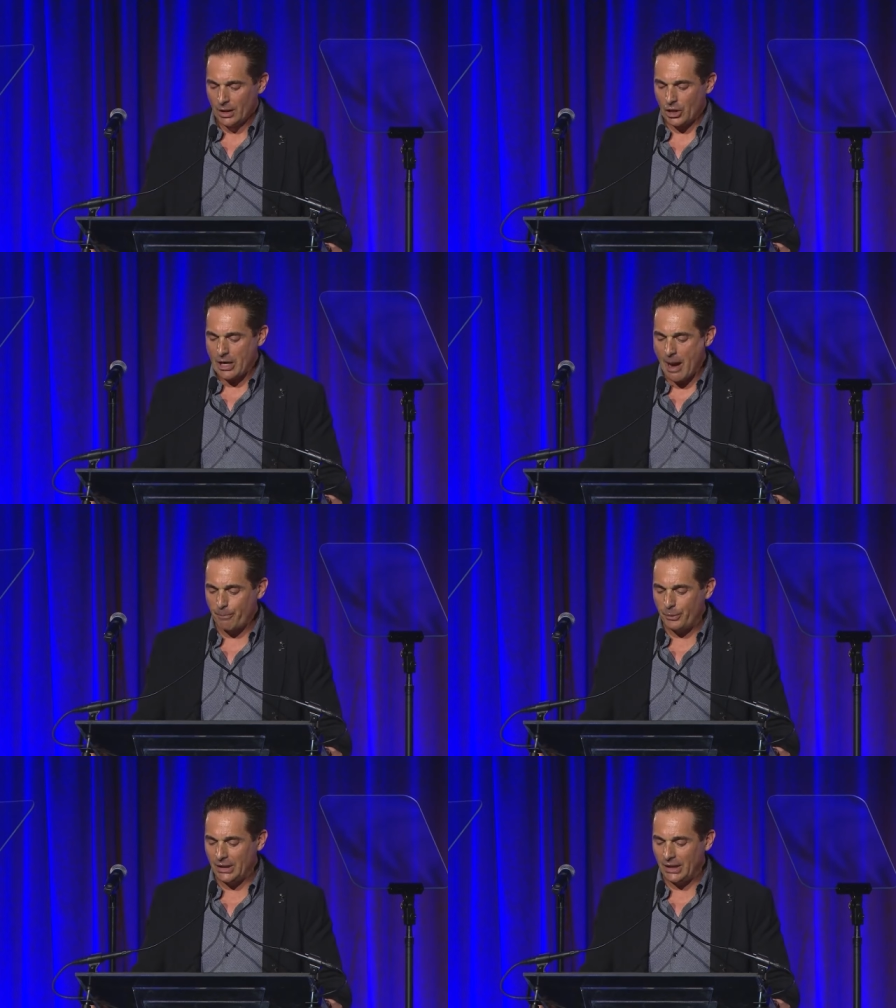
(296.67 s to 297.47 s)
The
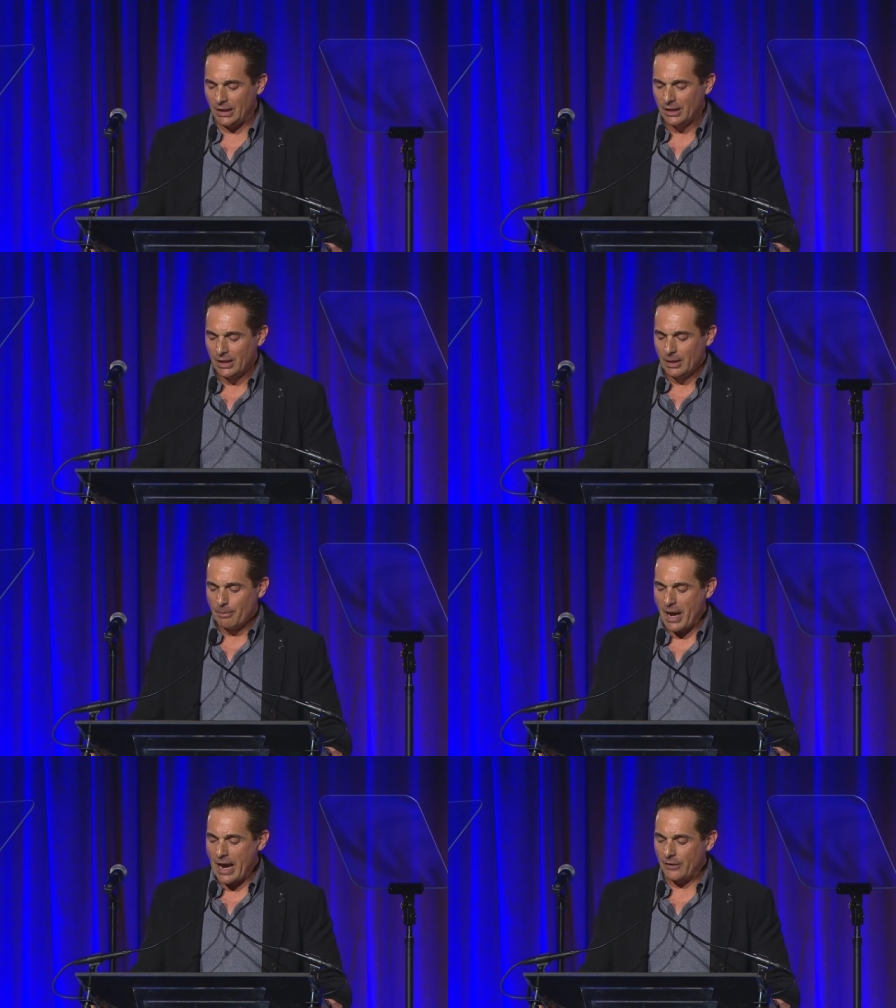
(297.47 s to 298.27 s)
company
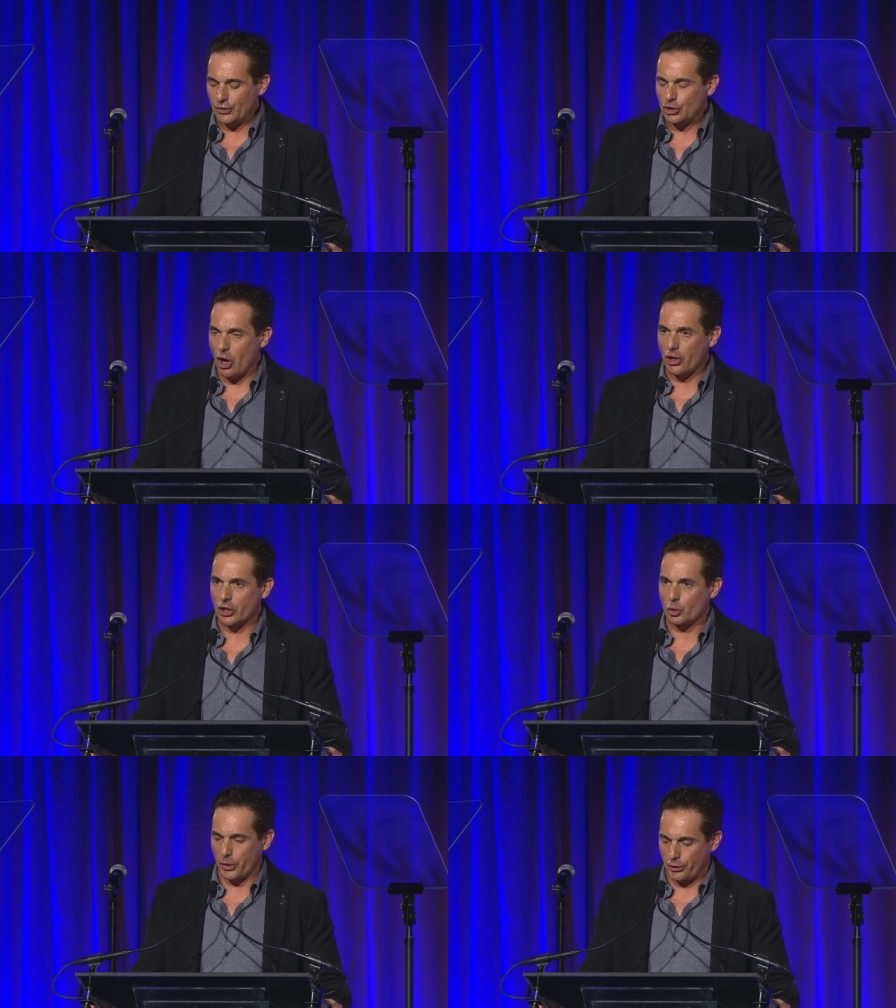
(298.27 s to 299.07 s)
may have
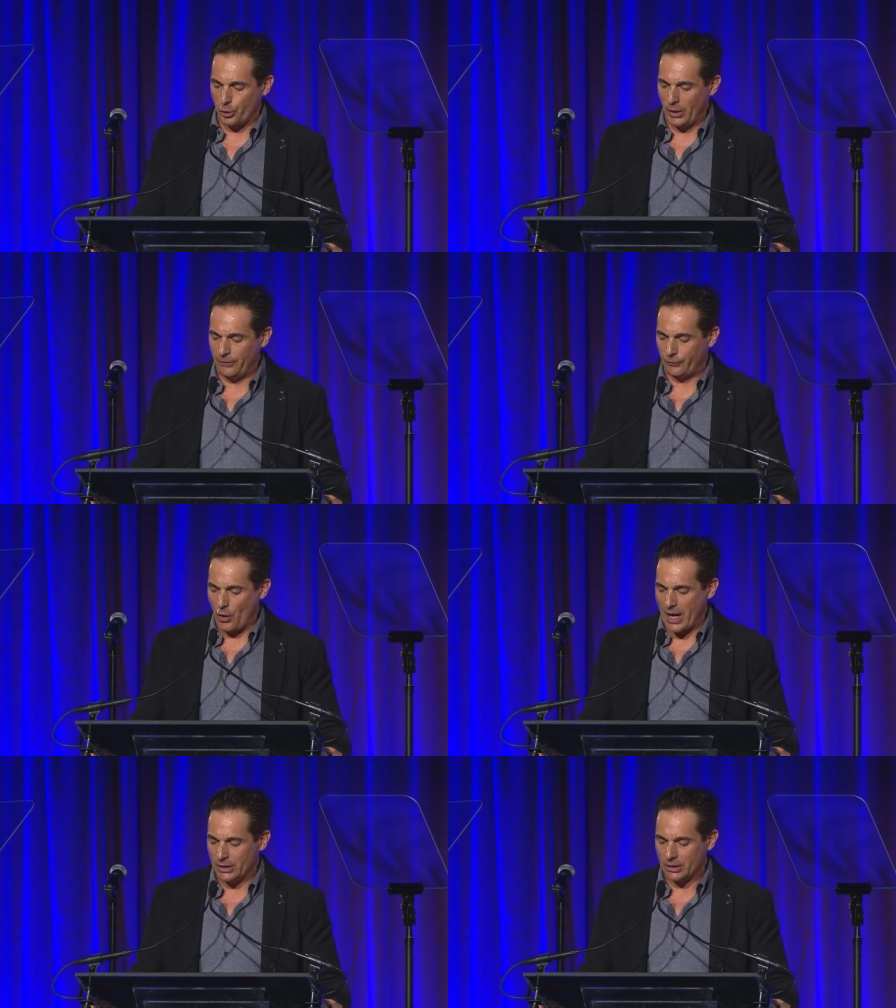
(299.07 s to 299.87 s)
started with three
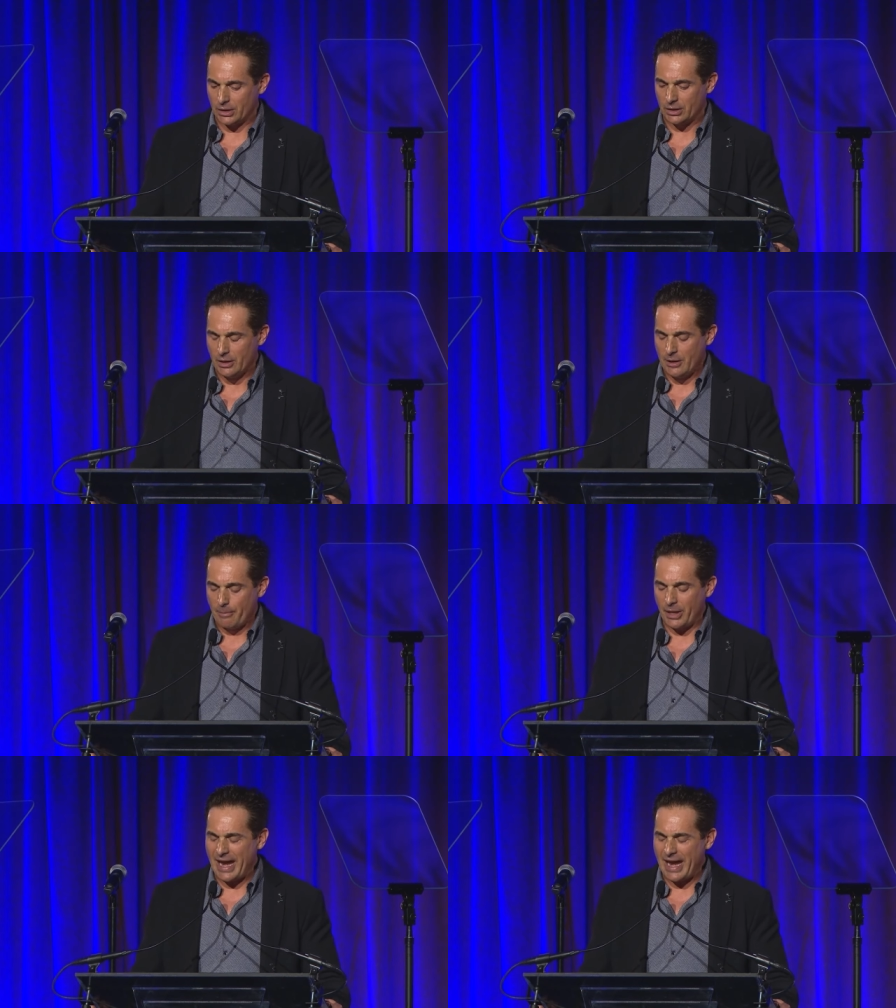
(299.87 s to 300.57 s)
friends, but